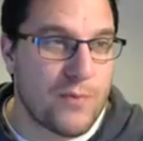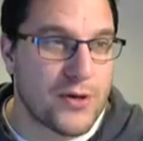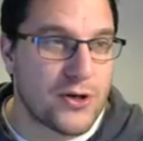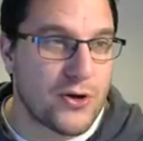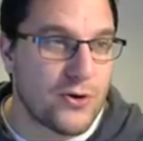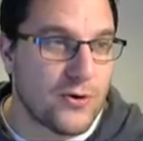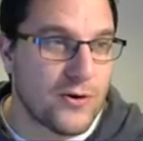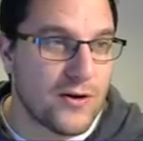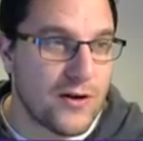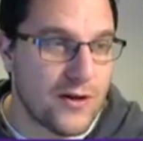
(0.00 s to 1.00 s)
Badu.
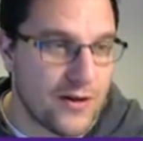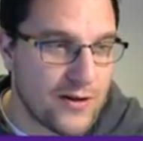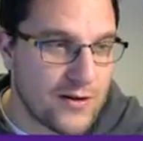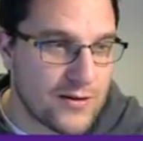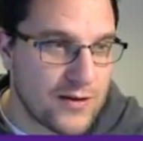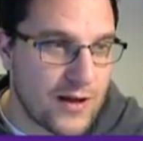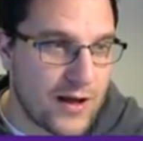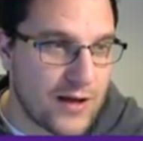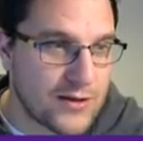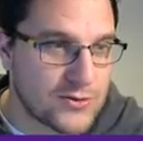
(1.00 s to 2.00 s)

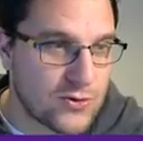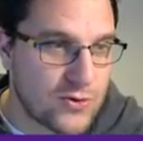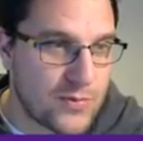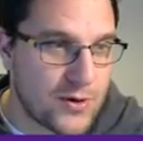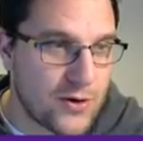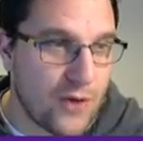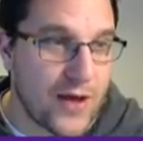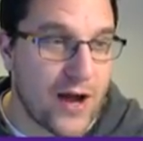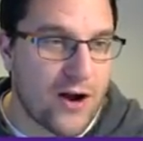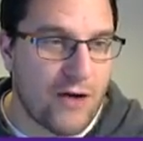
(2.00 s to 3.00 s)
Uh, Zorka Badu. Oh,
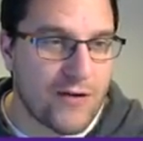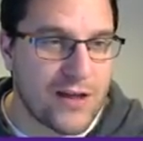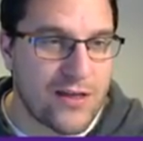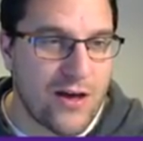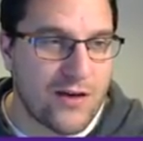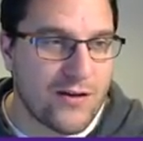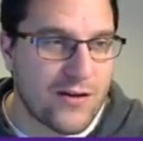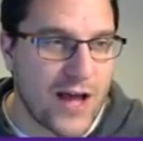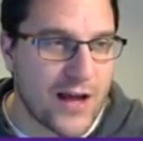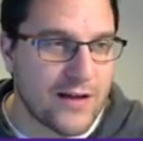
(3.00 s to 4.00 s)
they are currently third.
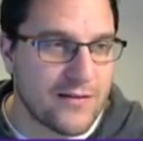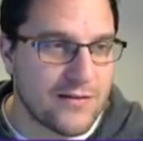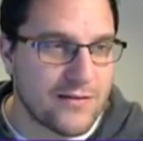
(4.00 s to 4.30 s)
Okay.